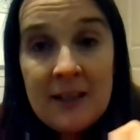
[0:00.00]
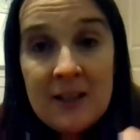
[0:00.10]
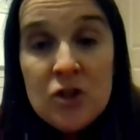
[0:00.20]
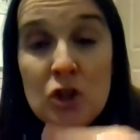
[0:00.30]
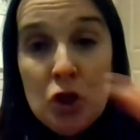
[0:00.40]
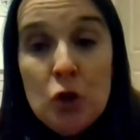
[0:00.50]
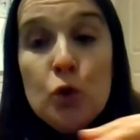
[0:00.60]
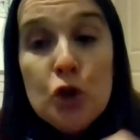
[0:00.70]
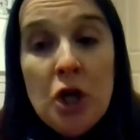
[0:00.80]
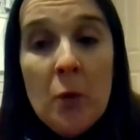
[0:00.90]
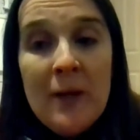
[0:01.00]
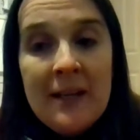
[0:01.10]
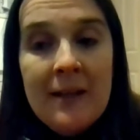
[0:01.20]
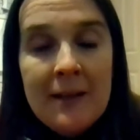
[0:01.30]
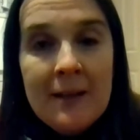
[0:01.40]
is you
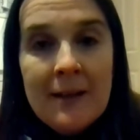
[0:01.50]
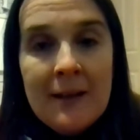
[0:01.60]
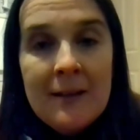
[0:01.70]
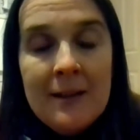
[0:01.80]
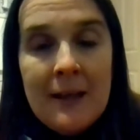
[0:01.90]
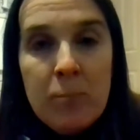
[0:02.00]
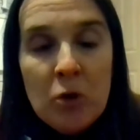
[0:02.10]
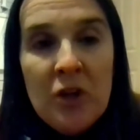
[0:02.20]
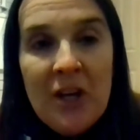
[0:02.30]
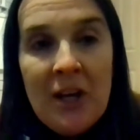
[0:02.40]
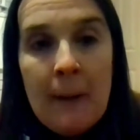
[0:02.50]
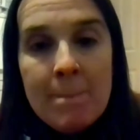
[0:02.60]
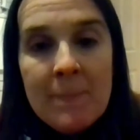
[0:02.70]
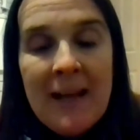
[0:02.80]
showing the employer